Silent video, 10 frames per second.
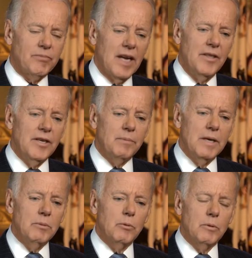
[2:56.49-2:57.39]
I think
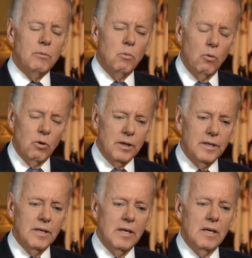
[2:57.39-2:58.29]
people reward
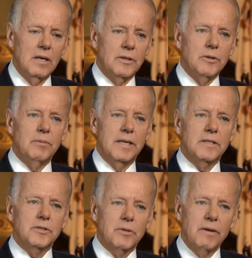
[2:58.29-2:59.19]
you being
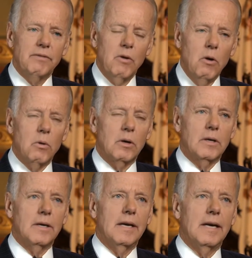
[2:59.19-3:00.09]

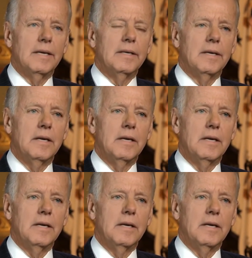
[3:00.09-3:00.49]
straightforward. And